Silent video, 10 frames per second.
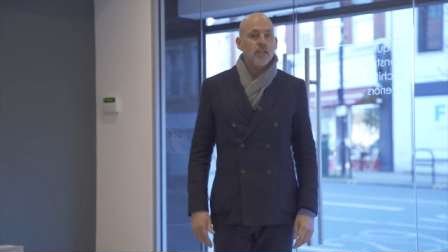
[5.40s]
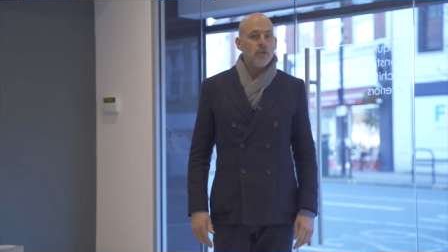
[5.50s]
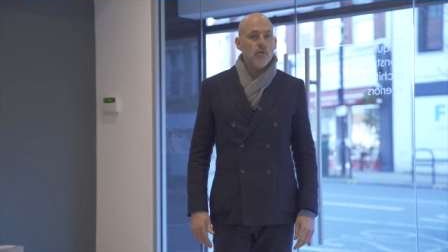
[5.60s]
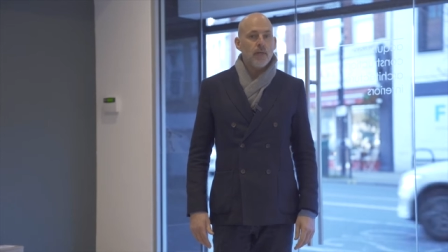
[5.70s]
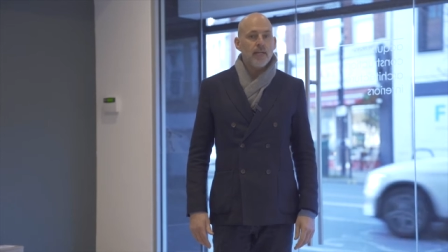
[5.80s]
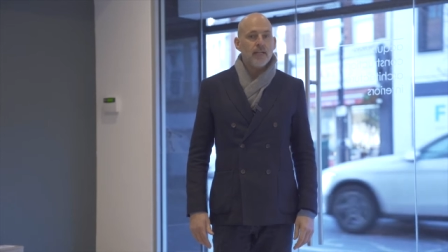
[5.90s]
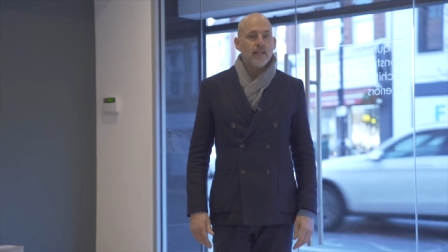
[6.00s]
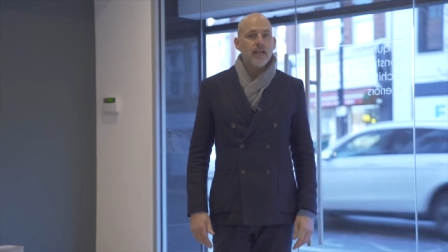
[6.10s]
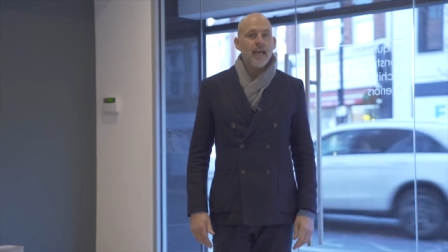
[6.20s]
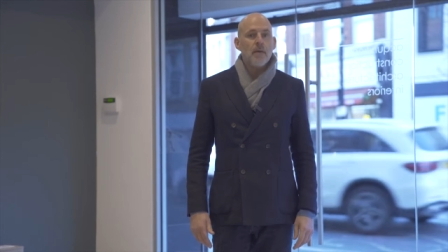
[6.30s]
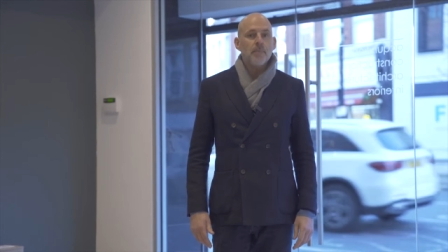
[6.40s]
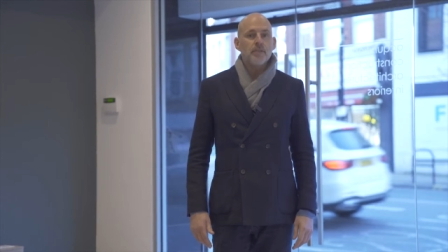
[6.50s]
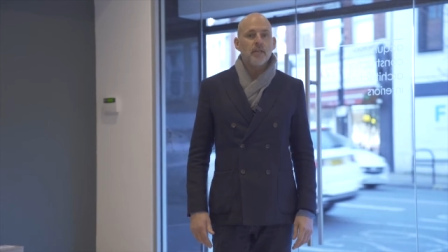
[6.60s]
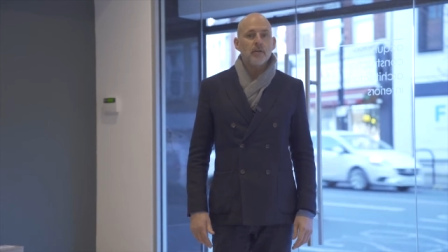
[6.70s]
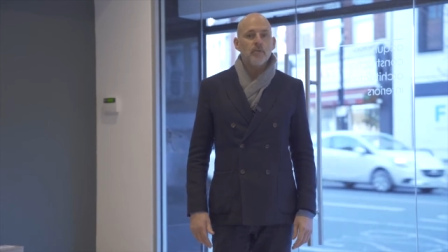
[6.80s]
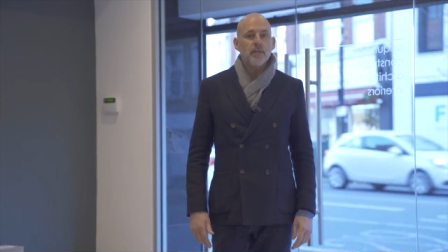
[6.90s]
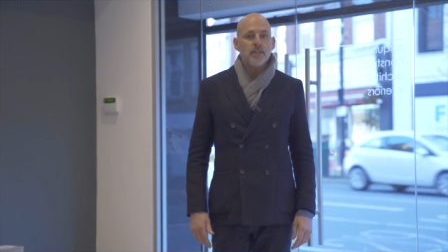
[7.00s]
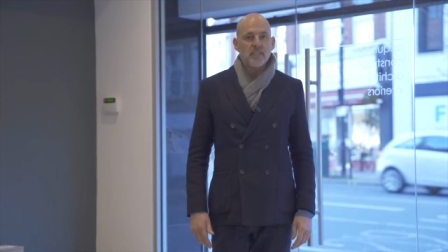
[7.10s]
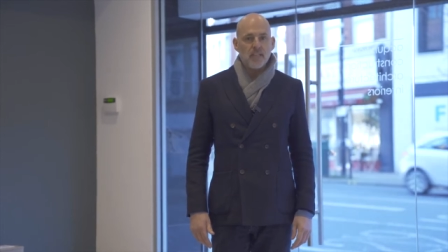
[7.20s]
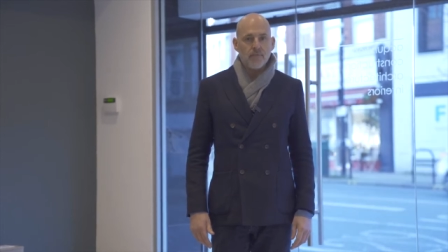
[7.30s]
New Weekly episode
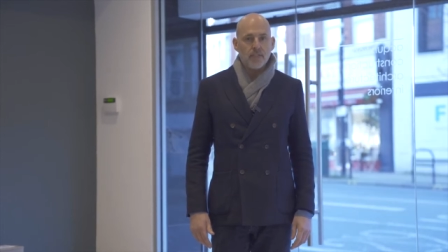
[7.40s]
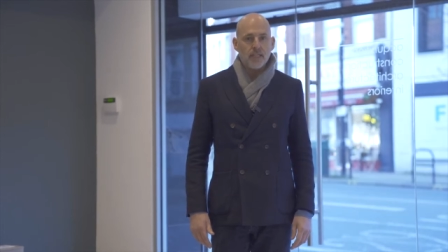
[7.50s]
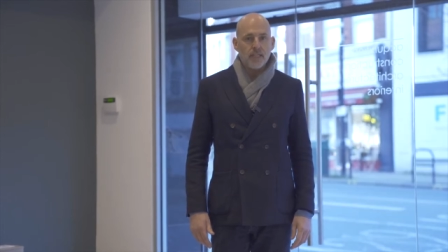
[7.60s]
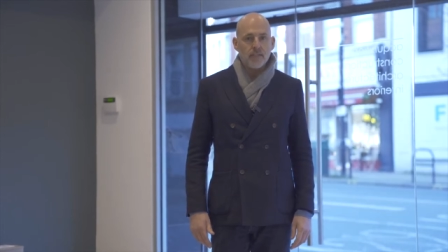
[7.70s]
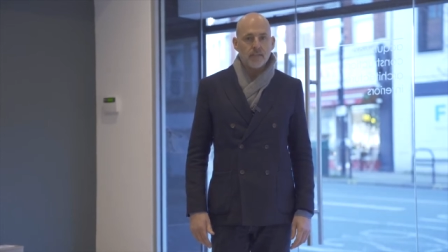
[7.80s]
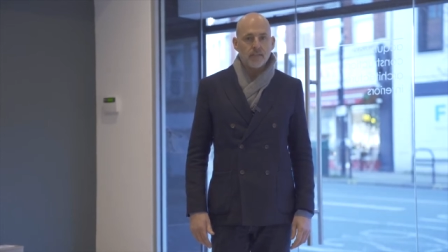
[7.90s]
17.